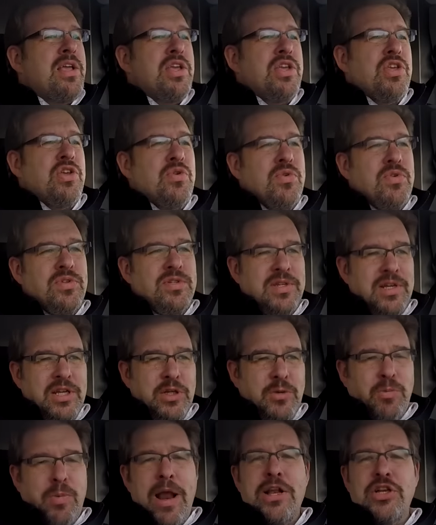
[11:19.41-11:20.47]
use a
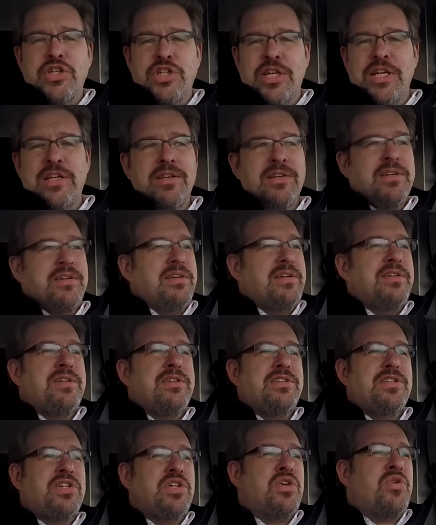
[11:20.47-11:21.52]
spreadsheet
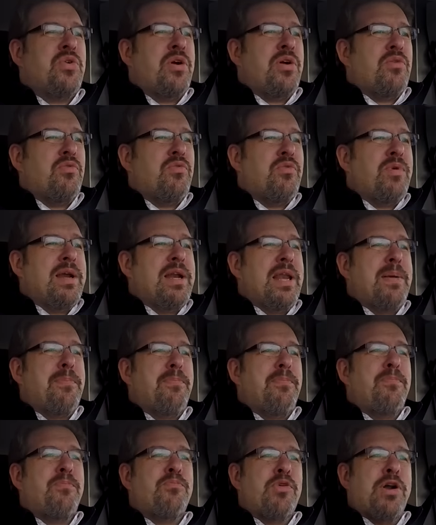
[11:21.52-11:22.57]
to really
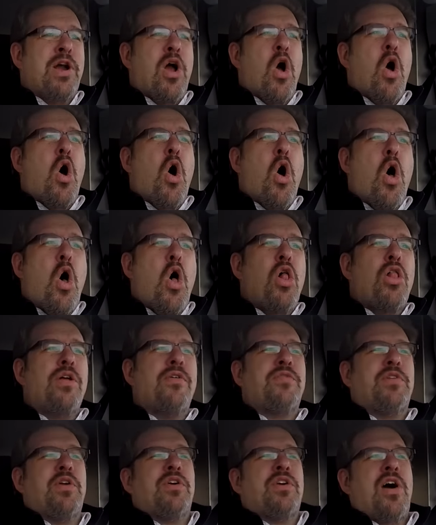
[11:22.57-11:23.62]
bring all
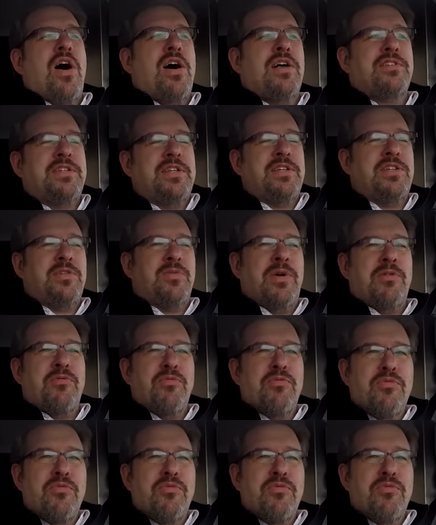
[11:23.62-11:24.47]
of your costs into it.